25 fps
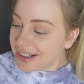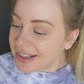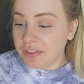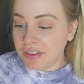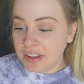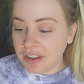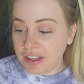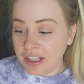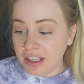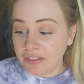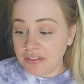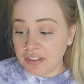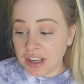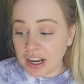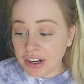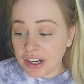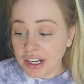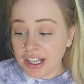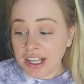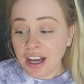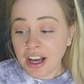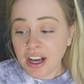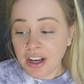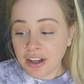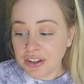Feeling
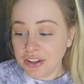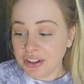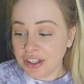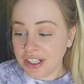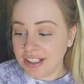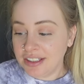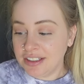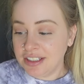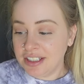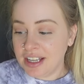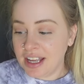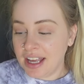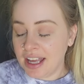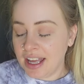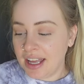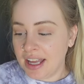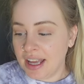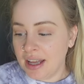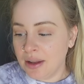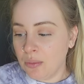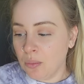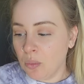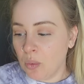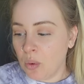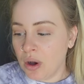very hungry today
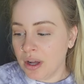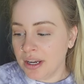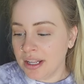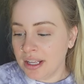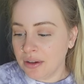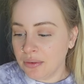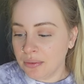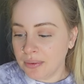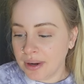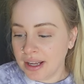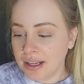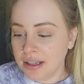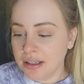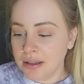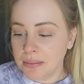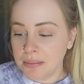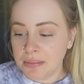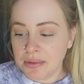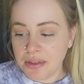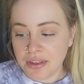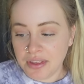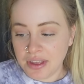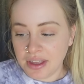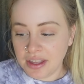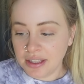and wanting random
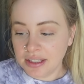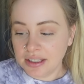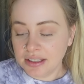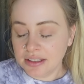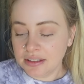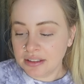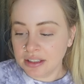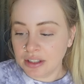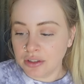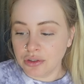things,